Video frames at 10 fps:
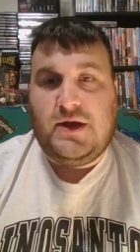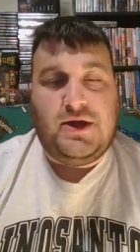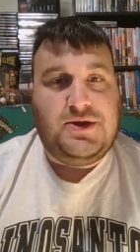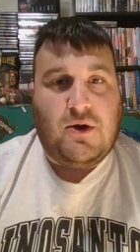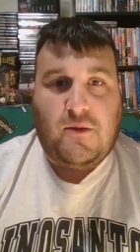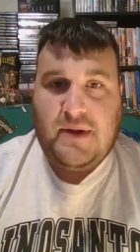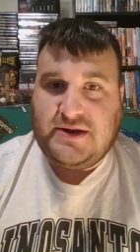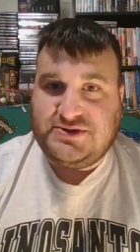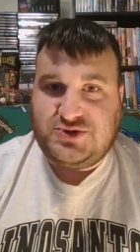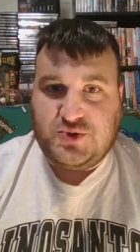No
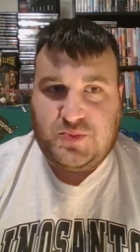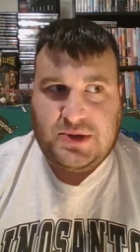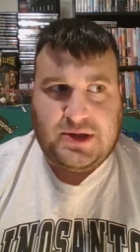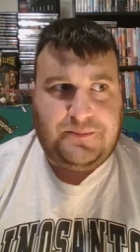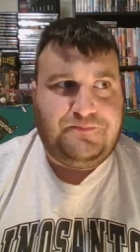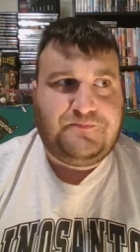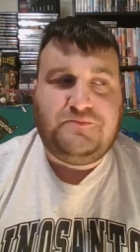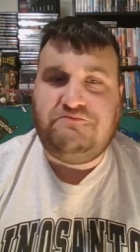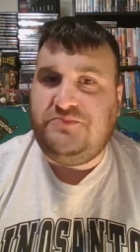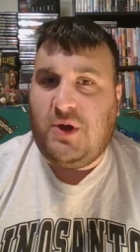amount is too big.
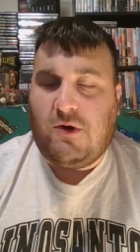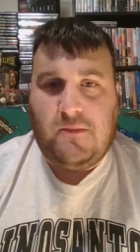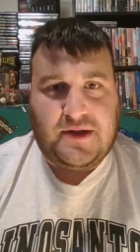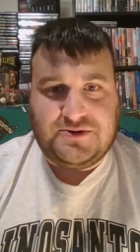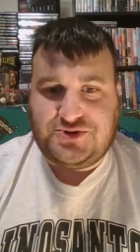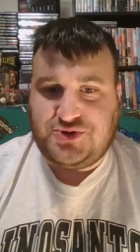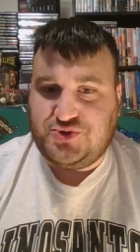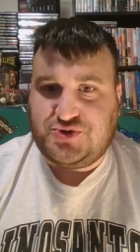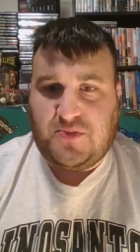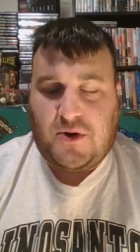No amount is too
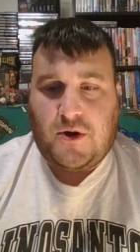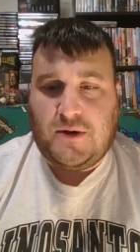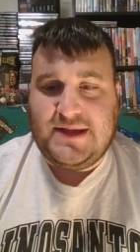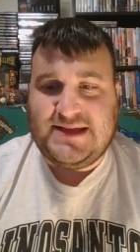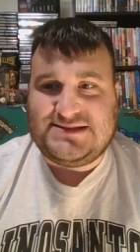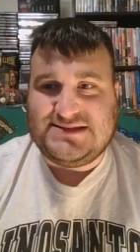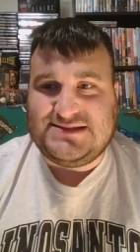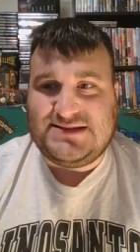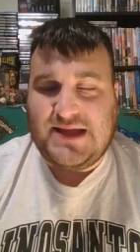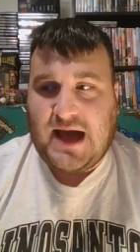small. It
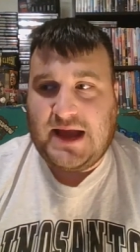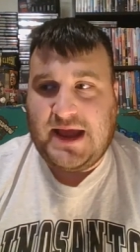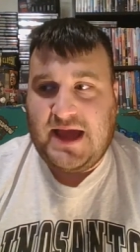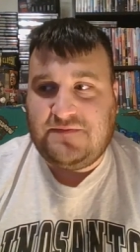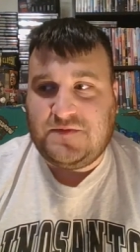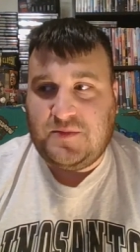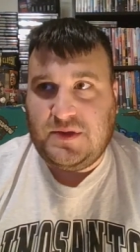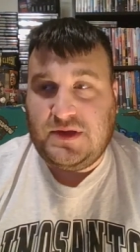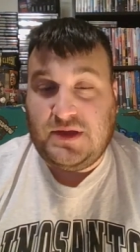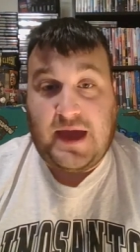does not have to
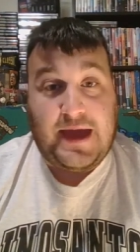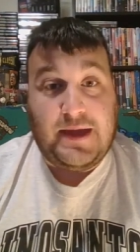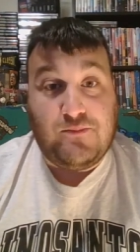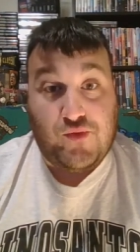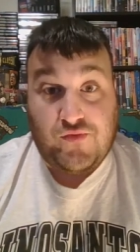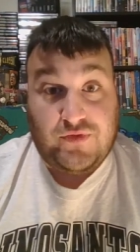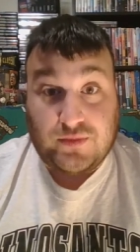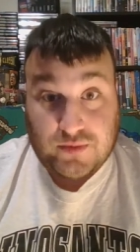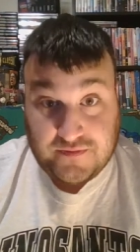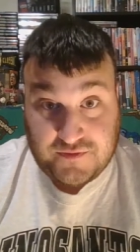be a movie
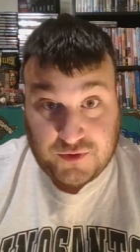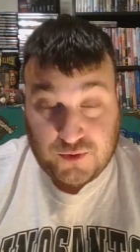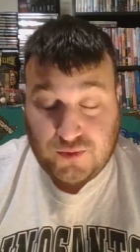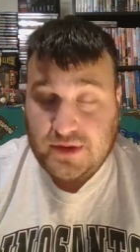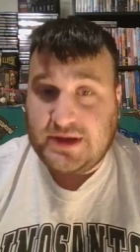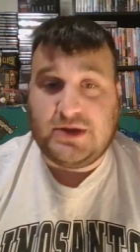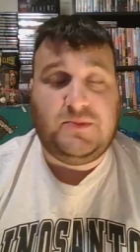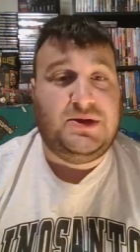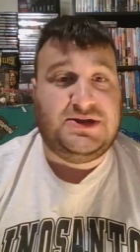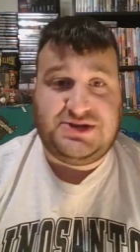review. It could
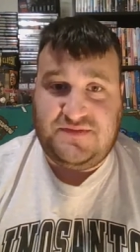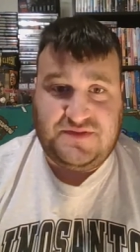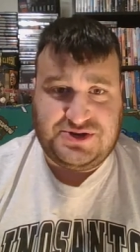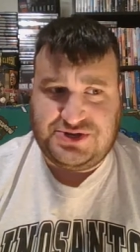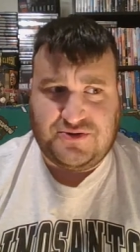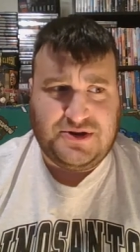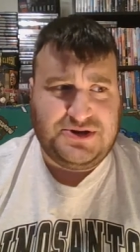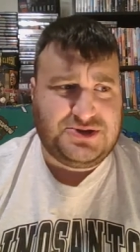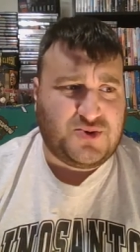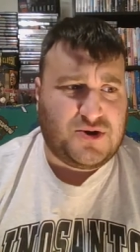be a TV
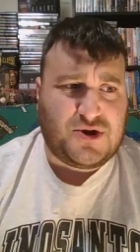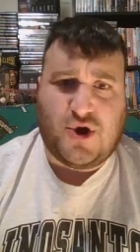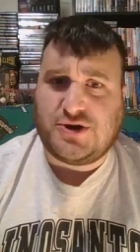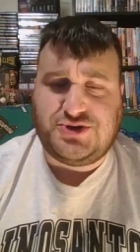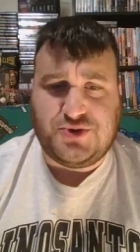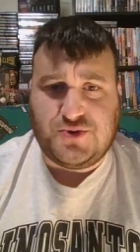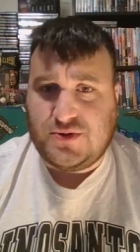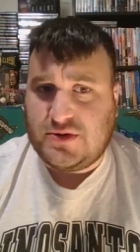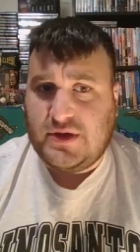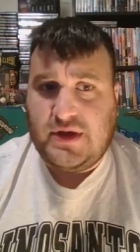series or a cartoon,
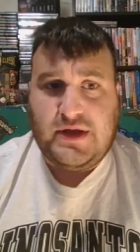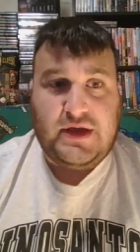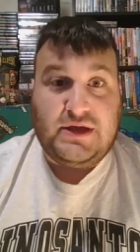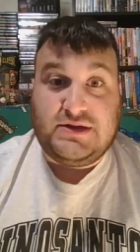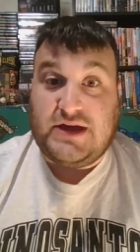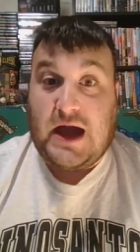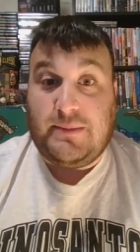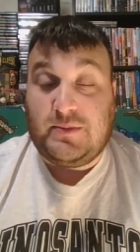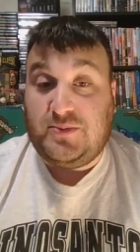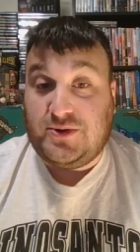a
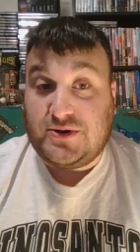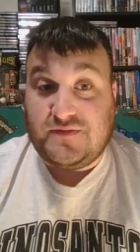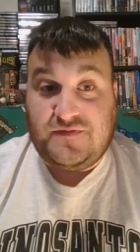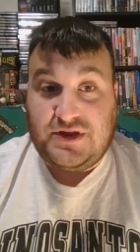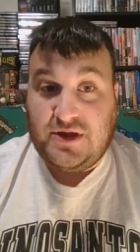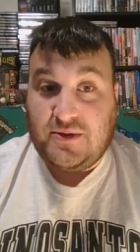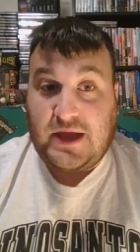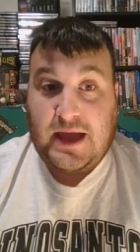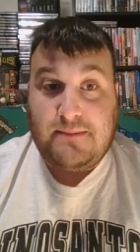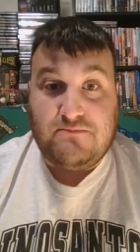comic book, video
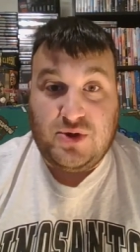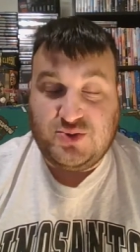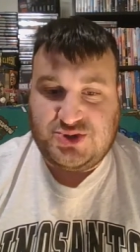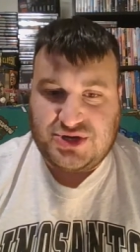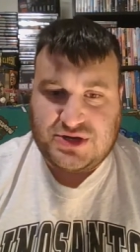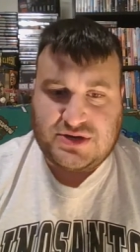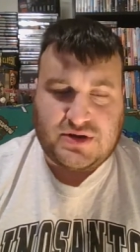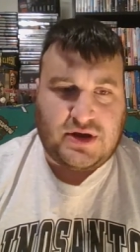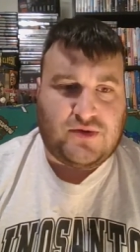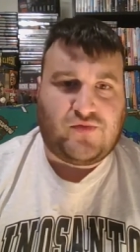game, music,
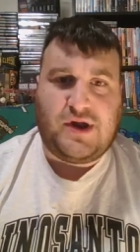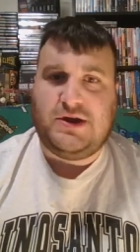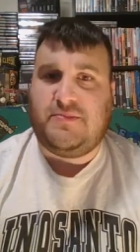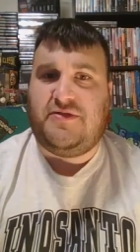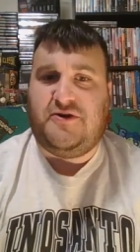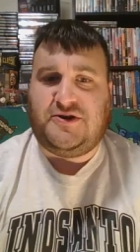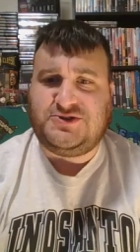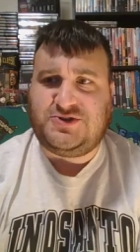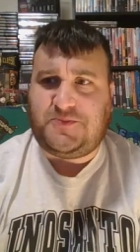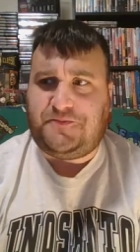random thoughts,